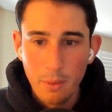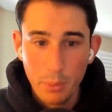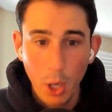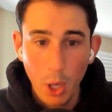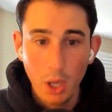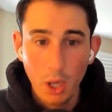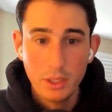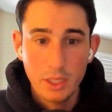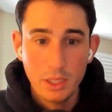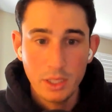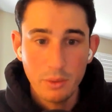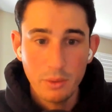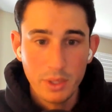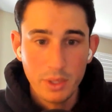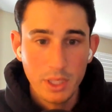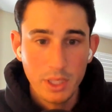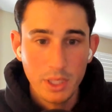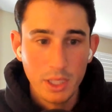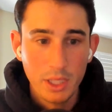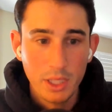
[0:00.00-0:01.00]
Ponzi
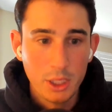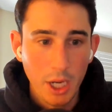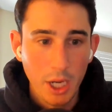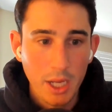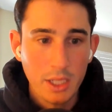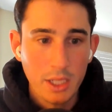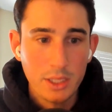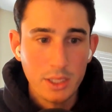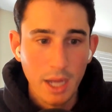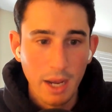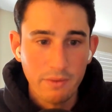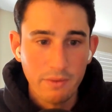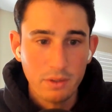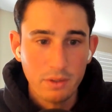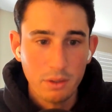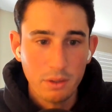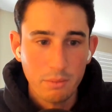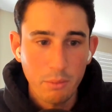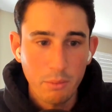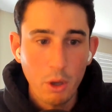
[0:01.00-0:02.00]
with the exchange
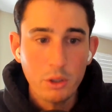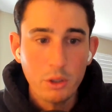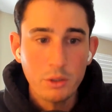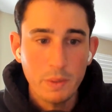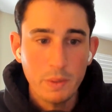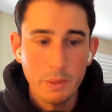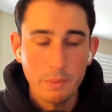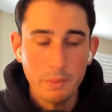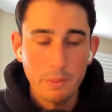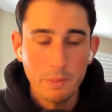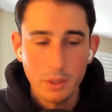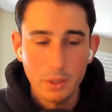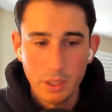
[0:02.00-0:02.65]
after most people,